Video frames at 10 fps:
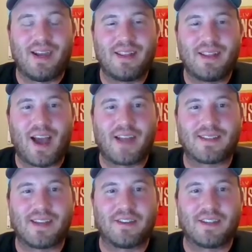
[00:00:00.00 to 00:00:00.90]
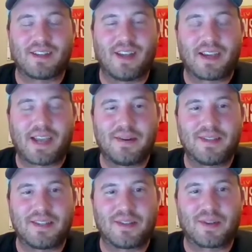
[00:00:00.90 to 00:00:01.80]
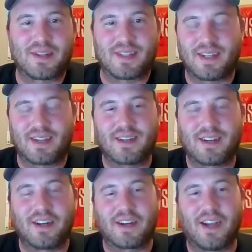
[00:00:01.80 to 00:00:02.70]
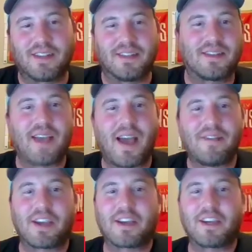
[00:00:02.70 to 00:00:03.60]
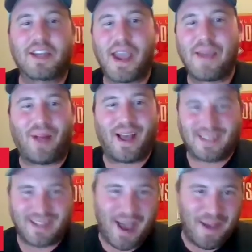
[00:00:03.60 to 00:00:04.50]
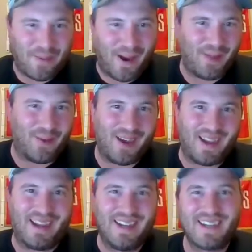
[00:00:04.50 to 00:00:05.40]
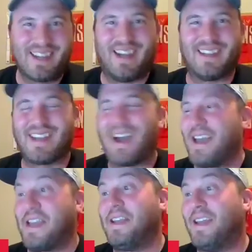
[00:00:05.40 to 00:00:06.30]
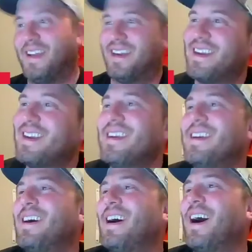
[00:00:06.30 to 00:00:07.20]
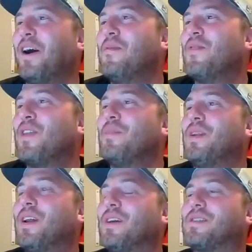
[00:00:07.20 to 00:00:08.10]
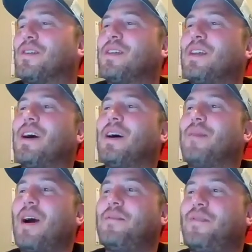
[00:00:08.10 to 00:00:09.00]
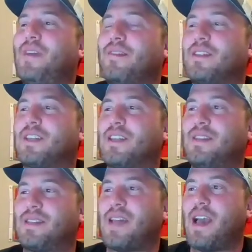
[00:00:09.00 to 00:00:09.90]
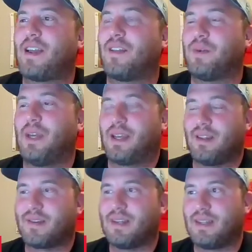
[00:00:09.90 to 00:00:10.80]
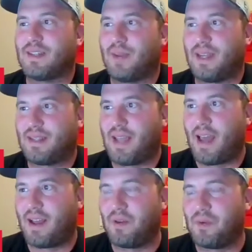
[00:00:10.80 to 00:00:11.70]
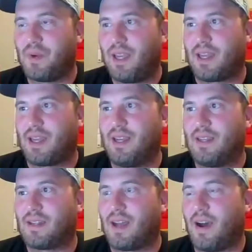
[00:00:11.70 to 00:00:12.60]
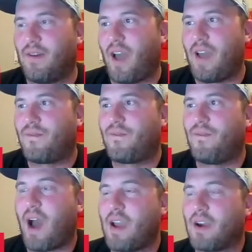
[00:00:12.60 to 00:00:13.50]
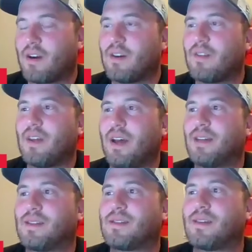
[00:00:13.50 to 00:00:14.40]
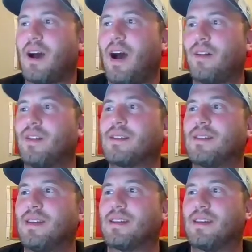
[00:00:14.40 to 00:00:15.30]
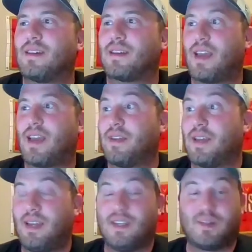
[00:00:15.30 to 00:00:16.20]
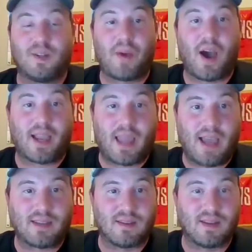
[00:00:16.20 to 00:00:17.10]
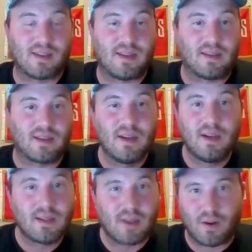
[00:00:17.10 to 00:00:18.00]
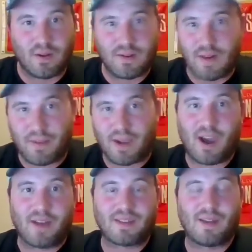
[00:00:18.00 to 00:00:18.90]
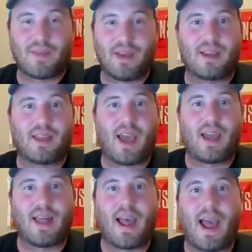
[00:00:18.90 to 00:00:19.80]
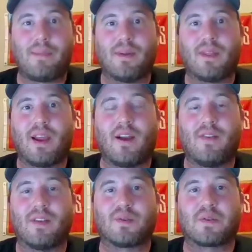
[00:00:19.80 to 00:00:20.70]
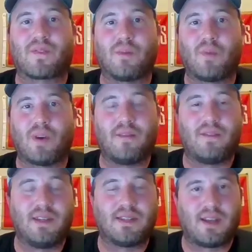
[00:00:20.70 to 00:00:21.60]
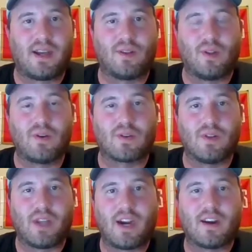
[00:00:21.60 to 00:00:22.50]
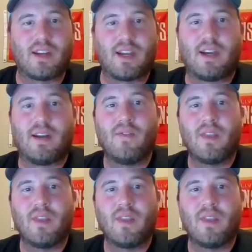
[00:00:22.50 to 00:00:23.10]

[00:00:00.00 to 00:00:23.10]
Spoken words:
not sounding like I was endorsing Kirk Cousins as having a good game last night, by the way, because he didn't. But no, so my favorite Chiefs stat of the week, and the reason it's my stat of the week is I heard this listening to Kevin Keatsman's podcast. So this is totally ripping off something that happened there, and this was from one of his local area